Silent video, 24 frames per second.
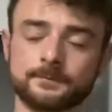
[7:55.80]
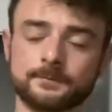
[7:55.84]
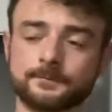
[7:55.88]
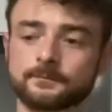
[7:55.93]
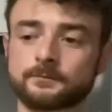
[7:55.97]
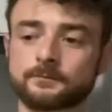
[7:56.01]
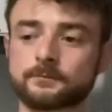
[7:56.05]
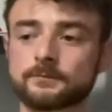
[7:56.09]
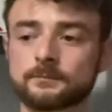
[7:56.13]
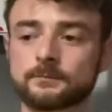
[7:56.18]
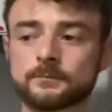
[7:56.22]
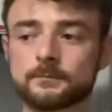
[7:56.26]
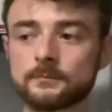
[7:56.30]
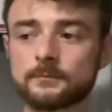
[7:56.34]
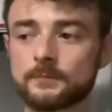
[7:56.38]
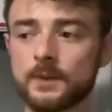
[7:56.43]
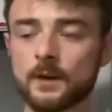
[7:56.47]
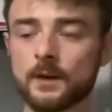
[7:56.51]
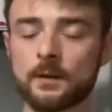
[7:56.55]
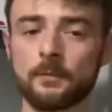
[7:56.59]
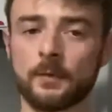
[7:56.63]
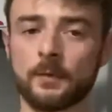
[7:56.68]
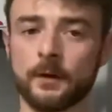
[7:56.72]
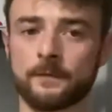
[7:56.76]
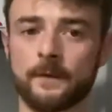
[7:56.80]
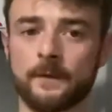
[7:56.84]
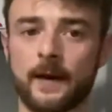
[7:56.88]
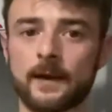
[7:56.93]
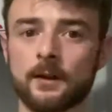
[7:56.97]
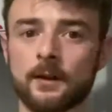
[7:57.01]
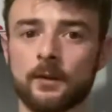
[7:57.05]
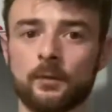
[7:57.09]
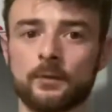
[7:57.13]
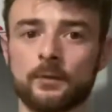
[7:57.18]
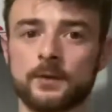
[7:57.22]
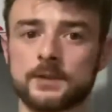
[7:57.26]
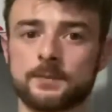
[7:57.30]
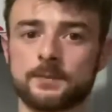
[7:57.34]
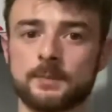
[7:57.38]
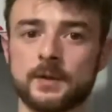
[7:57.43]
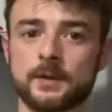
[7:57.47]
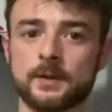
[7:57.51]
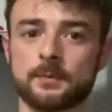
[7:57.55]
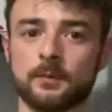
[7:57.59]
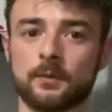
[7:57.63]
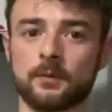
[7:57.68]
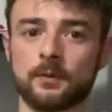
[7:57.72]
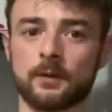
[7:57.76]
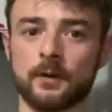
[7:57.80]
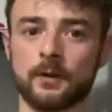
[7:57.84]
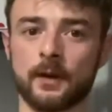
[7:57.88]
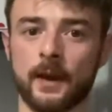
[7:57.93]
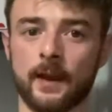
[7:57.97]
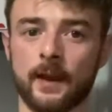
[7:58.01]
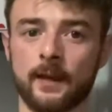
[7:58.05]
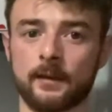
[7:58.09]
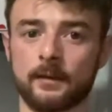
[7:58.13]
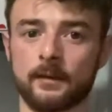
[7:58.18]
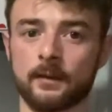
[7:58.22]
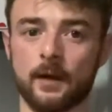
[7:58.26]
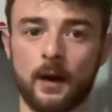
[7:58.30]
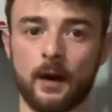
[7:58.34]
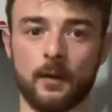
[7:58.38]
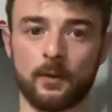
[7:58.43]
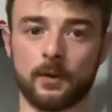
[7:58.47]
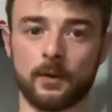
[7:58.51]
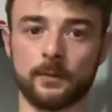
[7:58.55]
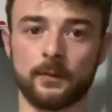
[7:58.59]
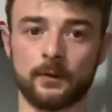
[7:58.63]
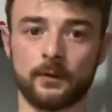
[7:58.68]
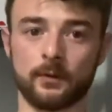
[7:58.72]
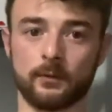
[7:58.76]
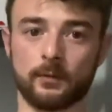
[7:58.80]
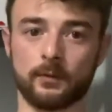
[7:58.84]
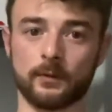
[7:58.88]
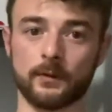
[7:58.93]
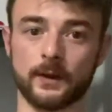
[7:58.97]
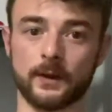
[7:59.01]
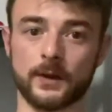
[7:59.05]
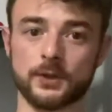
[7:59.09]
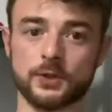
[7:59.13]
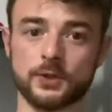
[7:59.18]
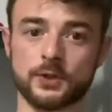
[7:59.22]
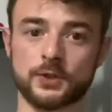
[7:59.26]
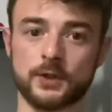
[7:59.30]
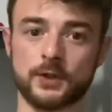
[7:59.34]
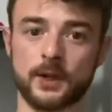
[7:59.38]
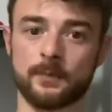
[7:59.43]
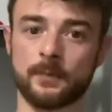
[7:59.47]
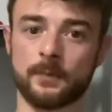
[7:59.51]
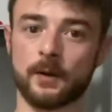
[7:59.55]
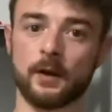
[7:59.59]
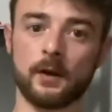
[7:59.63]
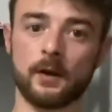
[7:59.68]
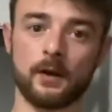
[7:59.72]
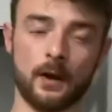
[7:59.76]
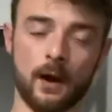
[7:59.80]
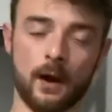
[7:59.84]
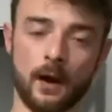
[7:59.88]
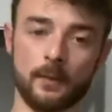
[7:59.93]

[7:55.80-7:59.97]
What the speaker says: But if I know these people and I want to build a relationship, I'm usually going to